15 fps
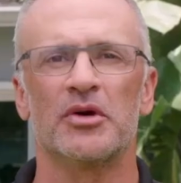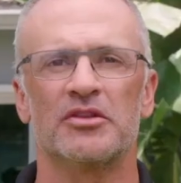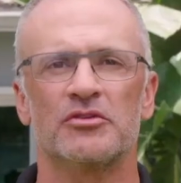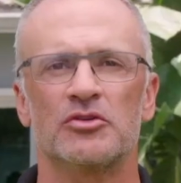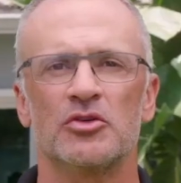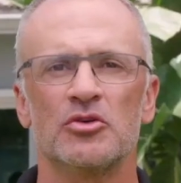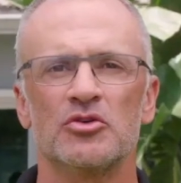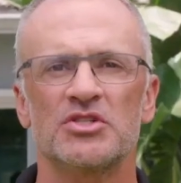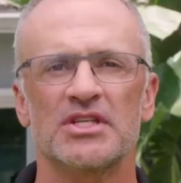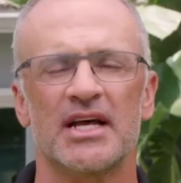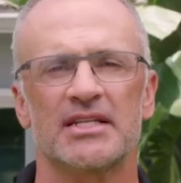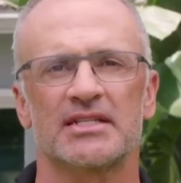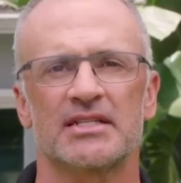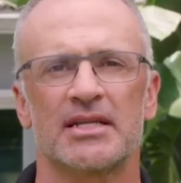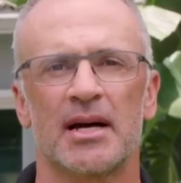with two
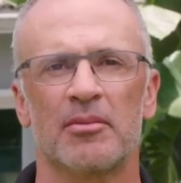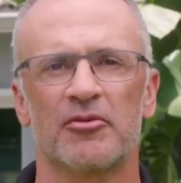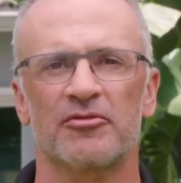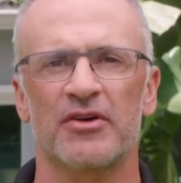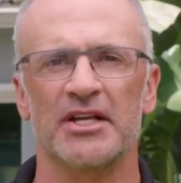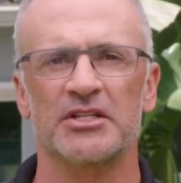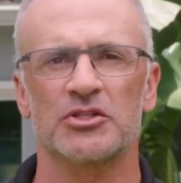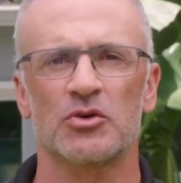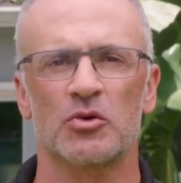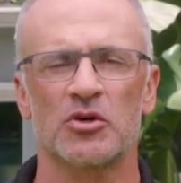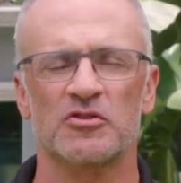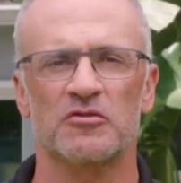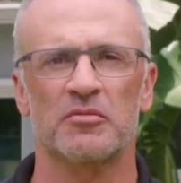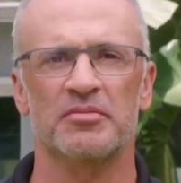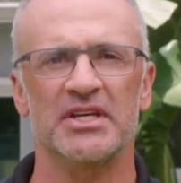sets of double French doors
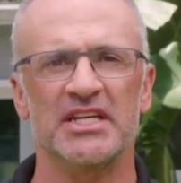from